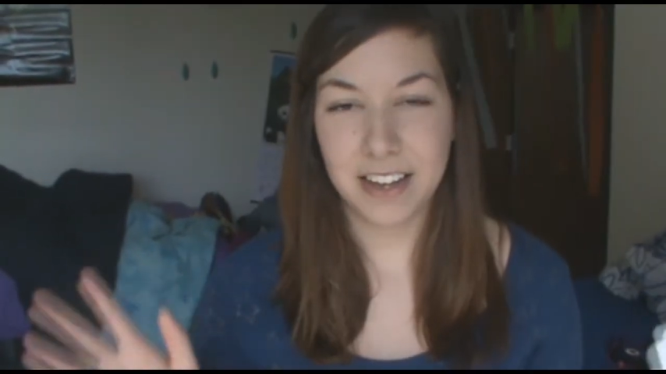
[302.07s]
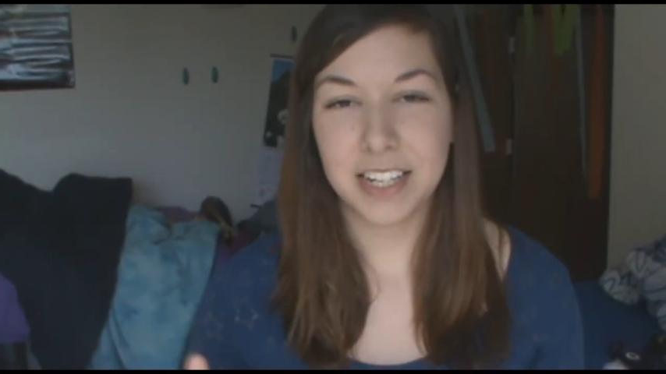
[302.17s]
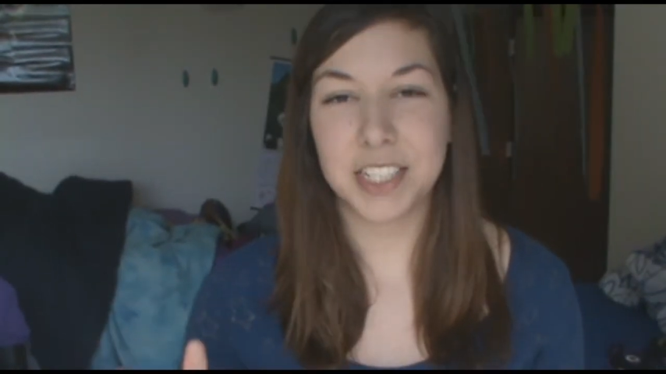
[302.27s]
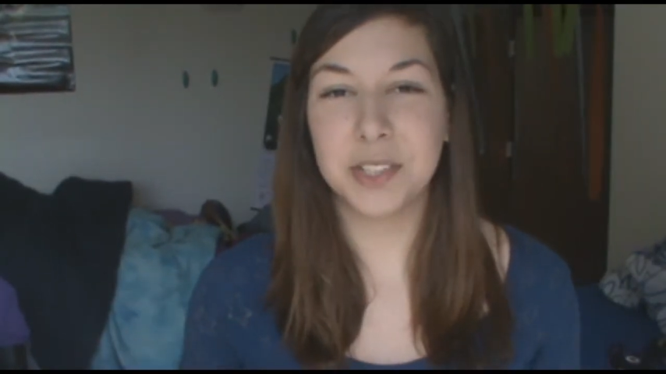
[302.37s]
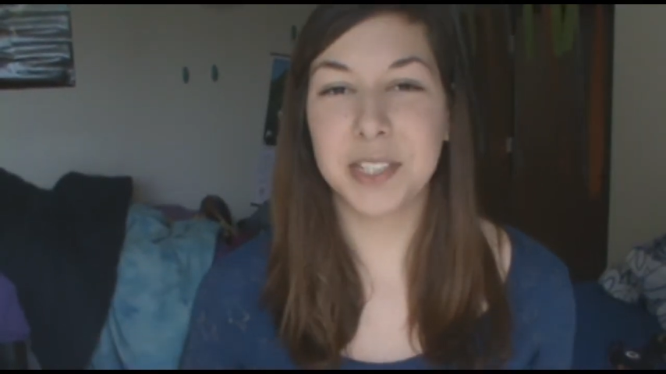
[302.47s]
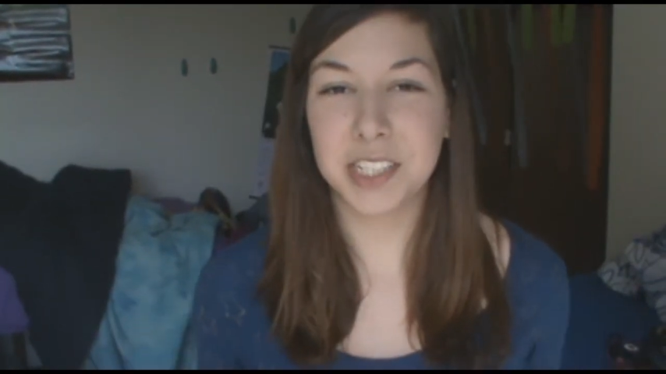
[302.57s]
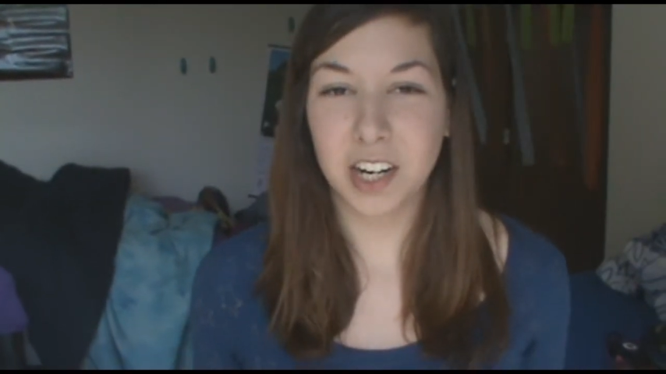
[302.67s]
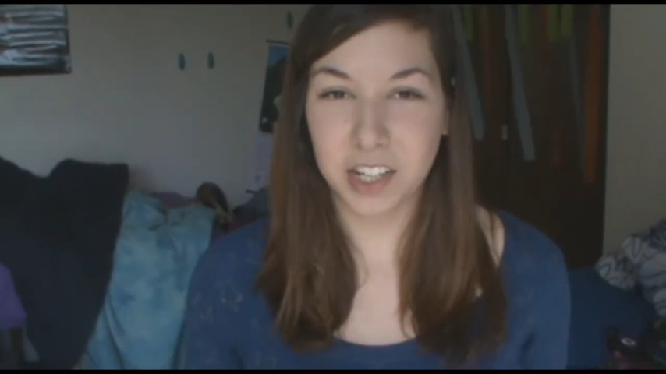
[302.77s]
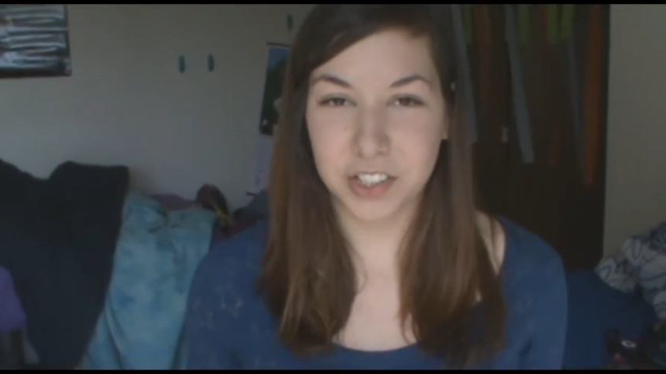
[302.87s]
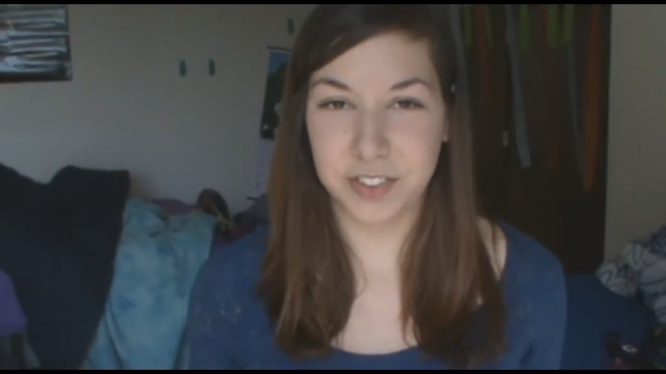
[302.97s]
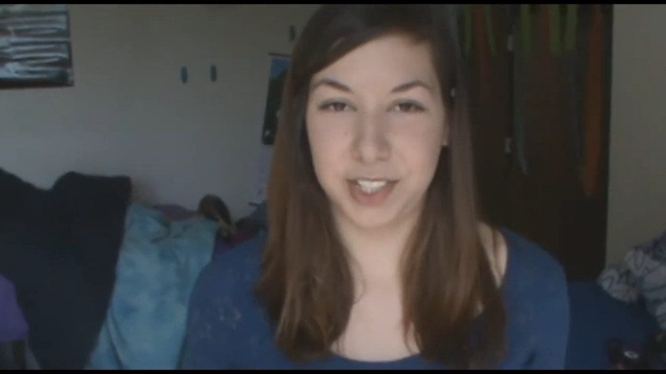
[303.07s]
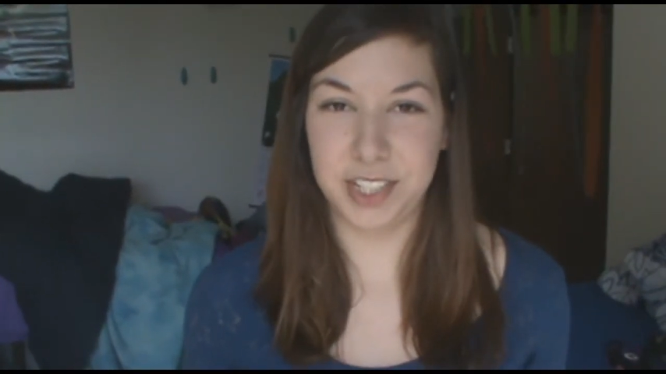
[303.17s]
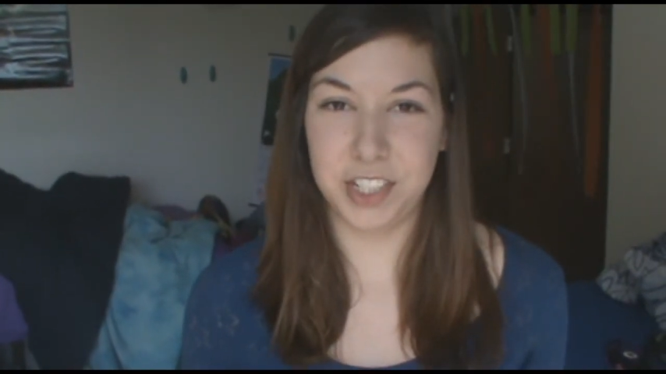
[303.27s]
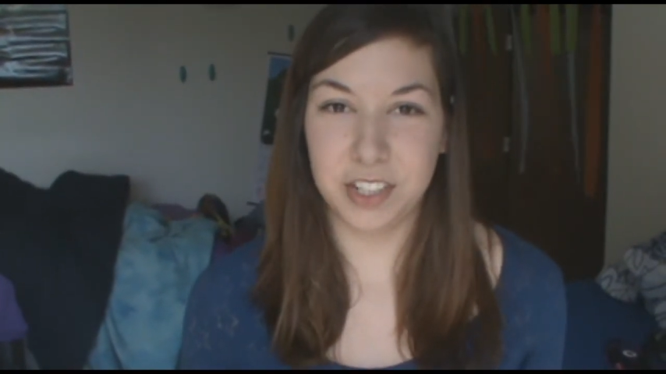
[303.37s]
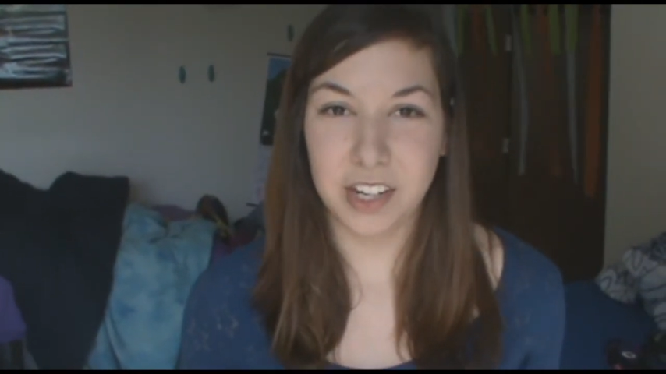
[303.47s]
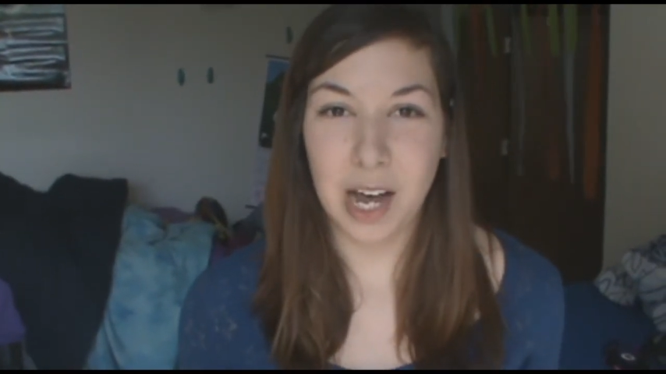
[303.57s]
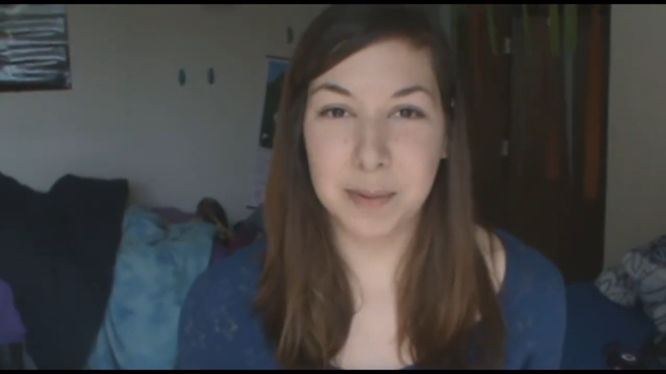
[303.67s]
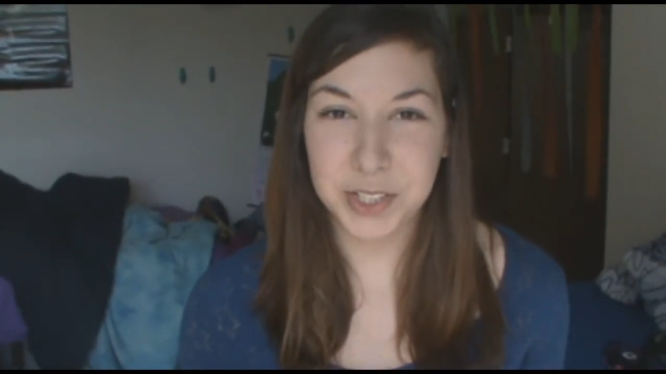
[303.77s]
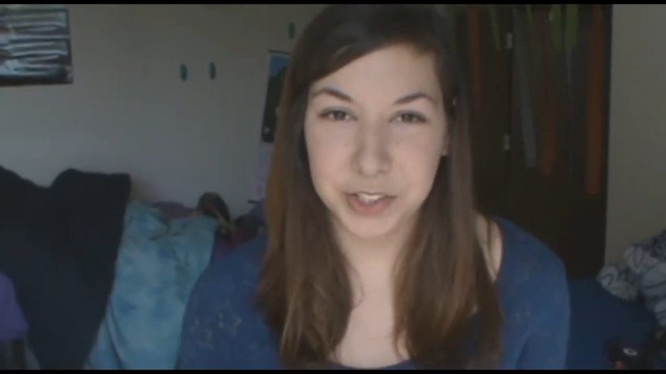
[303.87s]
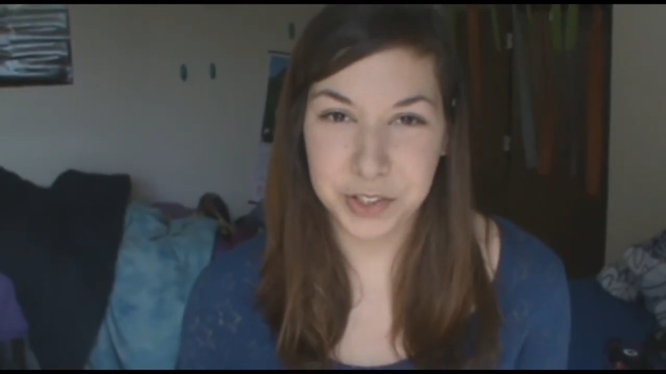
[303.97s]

It's always a controversy how much